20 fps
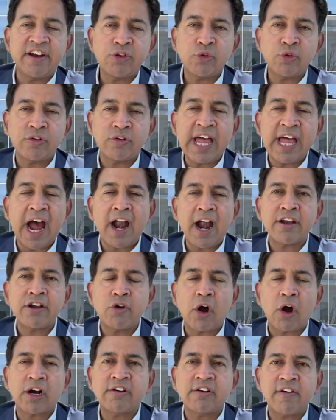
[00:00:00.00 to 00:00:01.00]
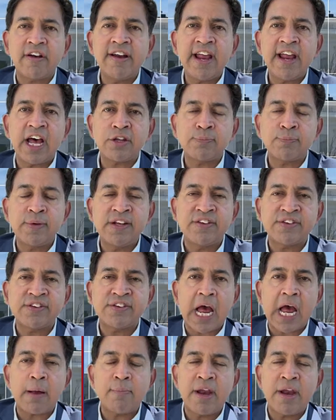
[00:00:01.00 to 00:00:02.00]
So that doctrine has been
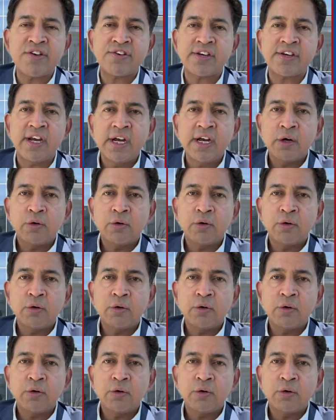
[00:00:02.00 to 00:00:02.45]
established.